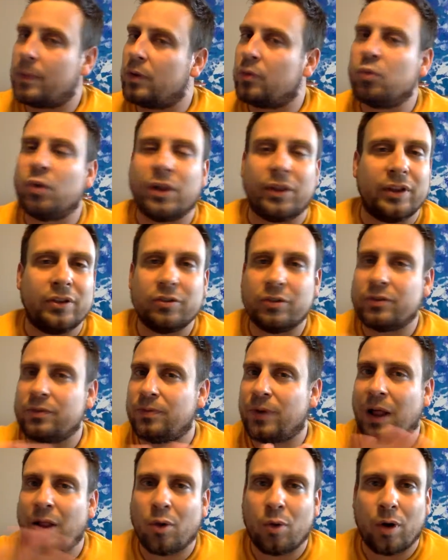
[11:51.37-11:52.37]
really, just
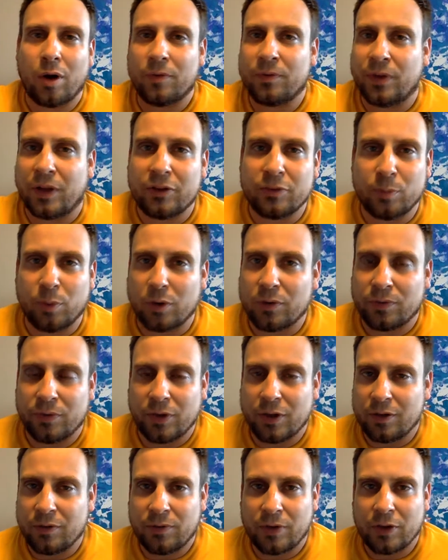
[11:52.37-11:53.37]
follow our Facebook
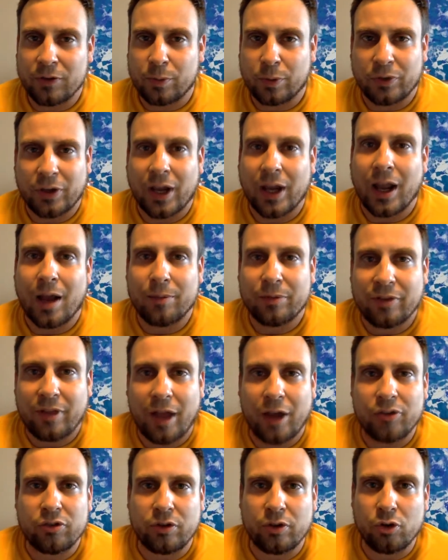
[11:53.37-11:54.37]
feed,
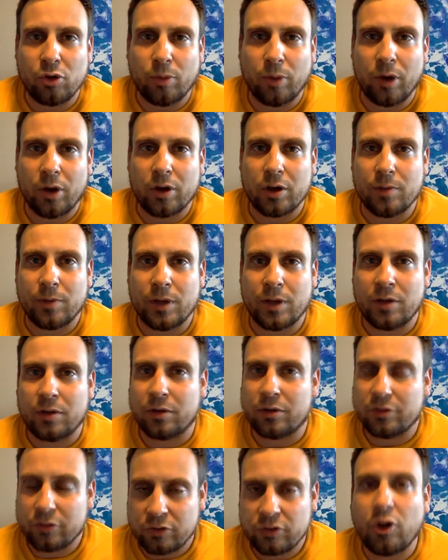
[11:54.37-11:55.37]
facebook.com/TheNewAmericanMedia.
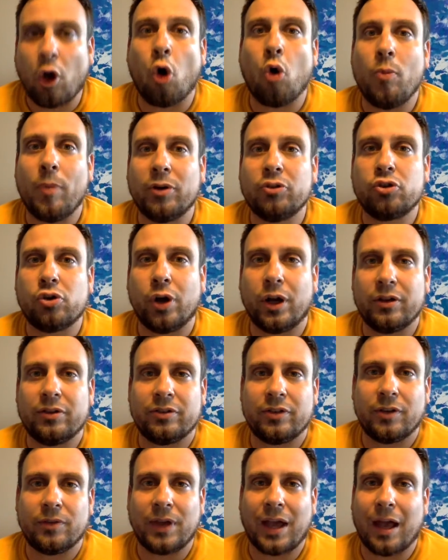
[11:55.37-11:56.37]
There's so much great
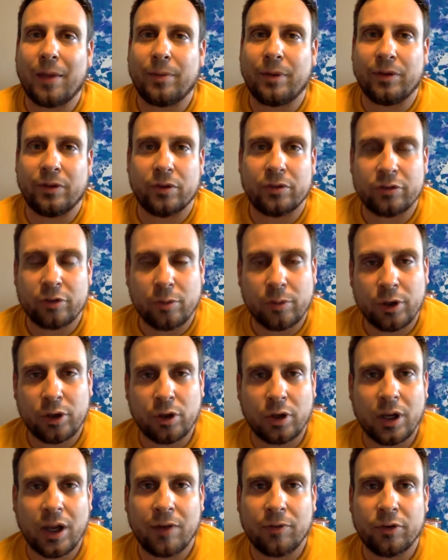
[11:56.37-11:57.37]
stuff happening. There's so many
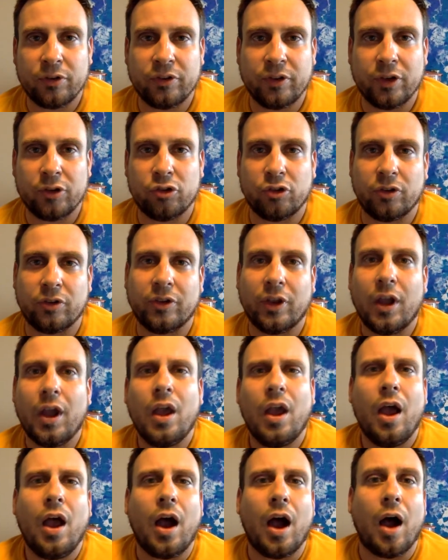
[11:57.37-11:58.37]
good conversations.
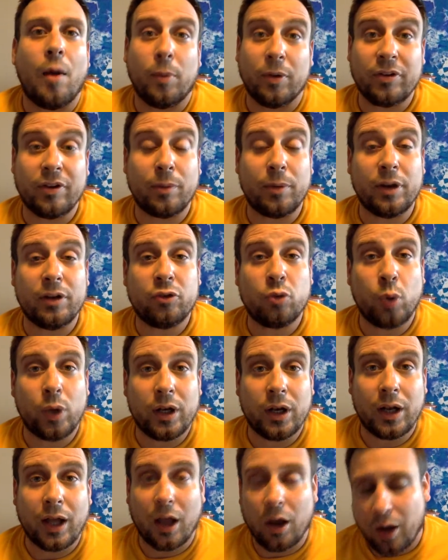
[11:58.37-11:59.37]
But somebody
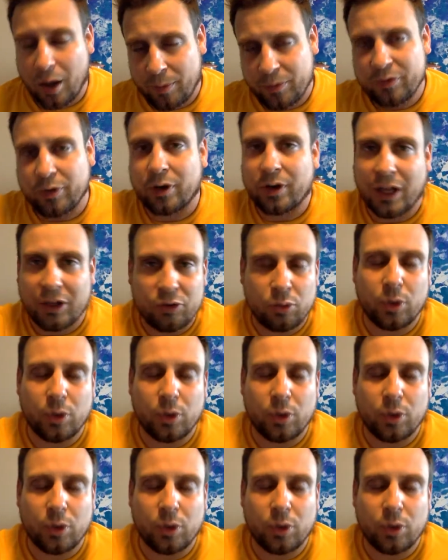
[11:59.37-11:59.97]
tweeted, I'm sorry, not